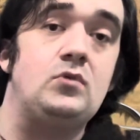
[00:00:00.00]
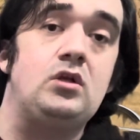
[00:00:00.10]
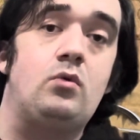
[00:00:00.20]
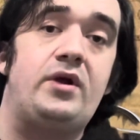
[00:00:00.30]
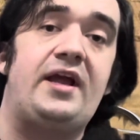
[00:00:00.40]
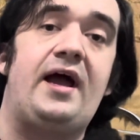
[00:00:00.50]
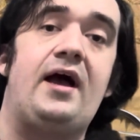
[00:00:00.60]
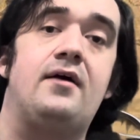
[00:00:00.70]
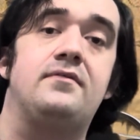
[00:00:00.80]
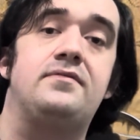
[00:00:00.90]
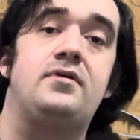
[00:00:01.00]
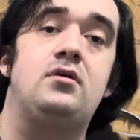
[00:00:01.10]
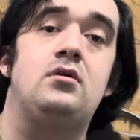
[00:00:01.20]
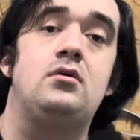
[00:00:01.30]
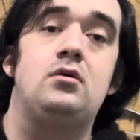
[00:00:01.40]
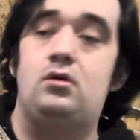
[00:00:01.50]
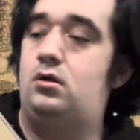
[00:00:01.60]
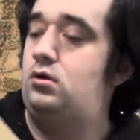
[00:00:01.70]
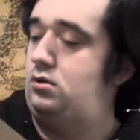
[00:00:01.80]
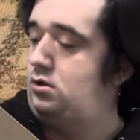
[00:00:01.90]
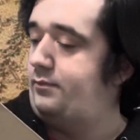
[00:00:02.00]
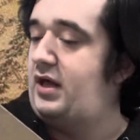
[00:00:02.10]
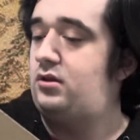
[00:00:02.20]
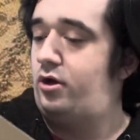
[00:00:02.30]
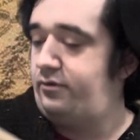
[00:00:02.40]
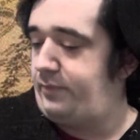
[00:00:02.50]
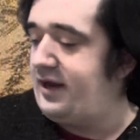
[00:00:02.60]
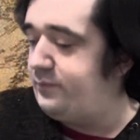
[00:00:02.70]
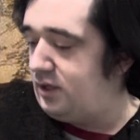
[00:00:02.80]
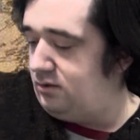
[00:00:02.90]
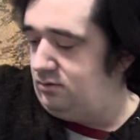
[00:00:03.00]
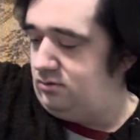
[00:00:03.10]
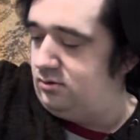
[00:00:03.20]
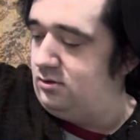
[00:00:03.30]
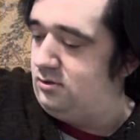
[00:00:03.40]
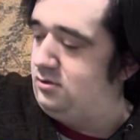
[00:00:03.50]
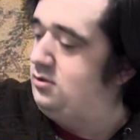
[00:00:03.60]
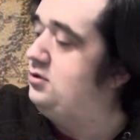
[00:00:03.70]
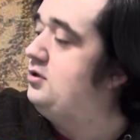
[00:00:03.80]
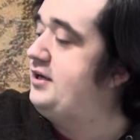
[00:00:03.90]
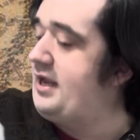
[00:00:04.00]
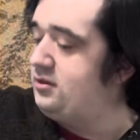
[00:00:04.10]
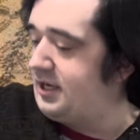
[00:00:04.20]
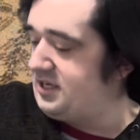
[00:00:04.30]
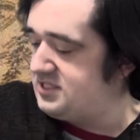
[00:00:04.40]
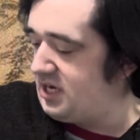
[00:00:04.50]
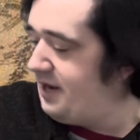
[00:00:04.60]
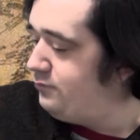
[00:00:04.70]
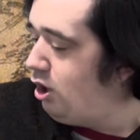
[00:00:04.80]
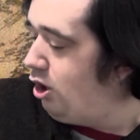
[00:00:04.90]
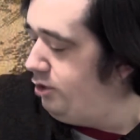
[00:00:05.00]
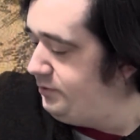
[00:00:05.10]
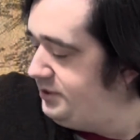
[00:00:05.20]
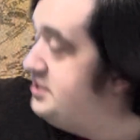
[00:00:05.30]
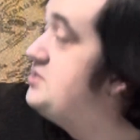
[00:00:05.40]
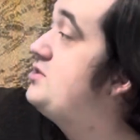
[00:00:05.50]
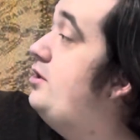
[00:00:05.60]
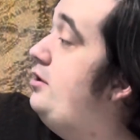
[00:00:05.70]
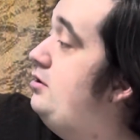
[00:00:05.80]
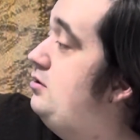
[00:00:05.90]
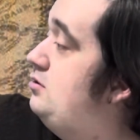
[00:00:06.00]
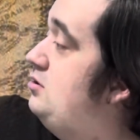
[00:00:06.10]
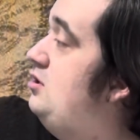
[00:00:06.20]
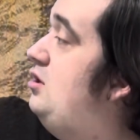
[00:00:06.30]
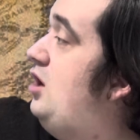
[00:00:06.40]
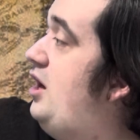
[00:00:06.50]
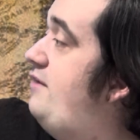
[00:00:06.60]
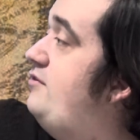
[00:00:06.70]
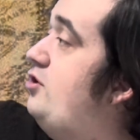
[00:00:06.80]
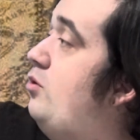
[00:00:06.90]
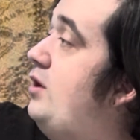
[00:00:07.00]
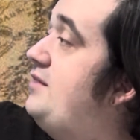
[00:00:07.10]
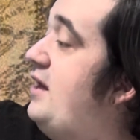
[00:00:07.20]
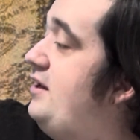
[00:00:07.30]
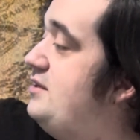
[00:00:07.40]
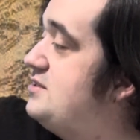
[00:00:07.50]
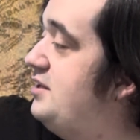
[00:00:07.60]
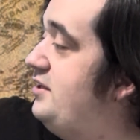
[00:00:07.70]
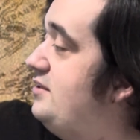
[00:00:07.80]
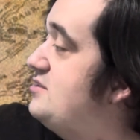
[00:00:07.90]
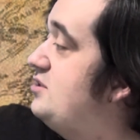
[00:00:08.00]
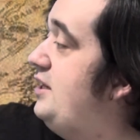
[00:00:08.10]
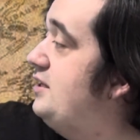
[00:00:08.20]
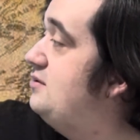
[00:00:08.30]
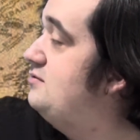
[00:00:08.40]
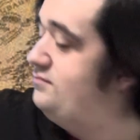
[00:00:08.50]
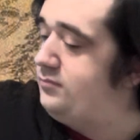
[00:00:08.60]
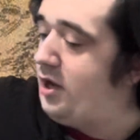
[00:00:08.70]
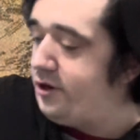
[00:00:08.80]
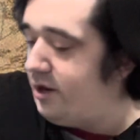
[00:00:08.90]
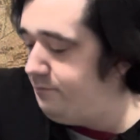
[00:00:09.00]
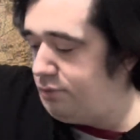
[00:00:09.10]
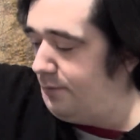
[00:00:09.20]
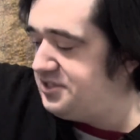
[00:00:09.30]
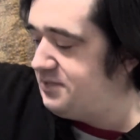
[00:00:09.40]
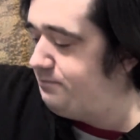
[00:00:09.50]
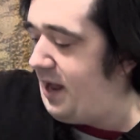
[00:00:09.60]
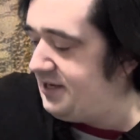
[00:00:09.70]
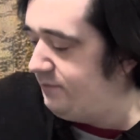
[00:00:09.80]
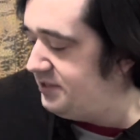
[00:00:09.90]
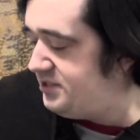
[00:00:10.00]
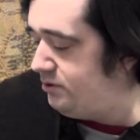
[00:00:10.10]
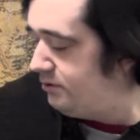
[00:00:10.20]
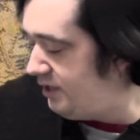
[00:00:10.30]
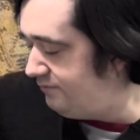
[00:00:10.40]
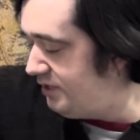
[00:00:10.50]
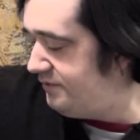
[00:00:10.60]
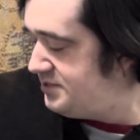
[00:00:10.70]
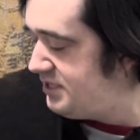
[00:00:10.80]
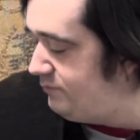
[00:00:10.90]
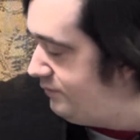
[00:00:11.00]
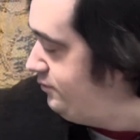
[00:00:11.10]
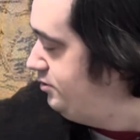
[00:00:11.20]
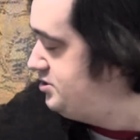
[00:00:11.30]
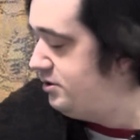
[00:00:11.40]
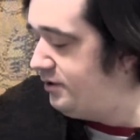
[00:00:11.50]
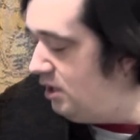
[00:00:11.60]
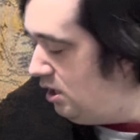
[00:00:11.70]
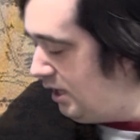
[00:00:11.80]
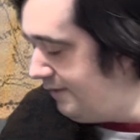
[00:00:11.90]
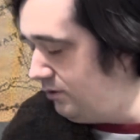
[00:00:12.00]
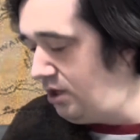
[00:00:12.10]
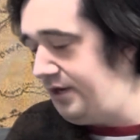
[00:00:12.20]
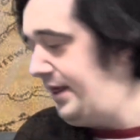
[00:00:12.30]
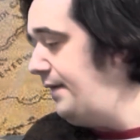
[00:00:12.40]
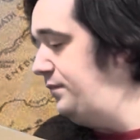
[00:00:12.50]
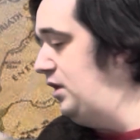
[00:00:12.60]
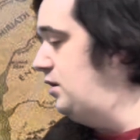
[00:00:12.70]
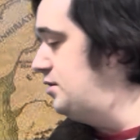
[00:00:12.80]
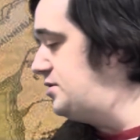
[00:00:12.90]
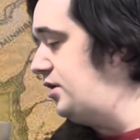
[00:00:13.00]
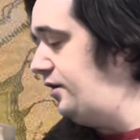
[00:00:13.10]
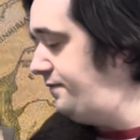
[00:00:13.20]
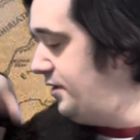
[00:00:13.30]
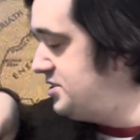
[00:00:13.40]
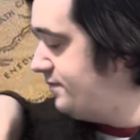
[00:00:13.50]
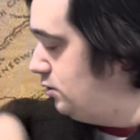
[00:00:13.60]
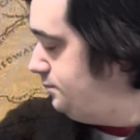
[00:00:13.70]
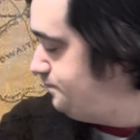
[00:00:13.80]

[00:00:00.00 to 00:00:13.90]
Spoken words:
We have a buttload of paper. Again, like I said, I have not opened this, so I don't even know what that is. I think it's like, I don't know, probably some packing material that I've never seen before. So I have a lot of that. So first of all,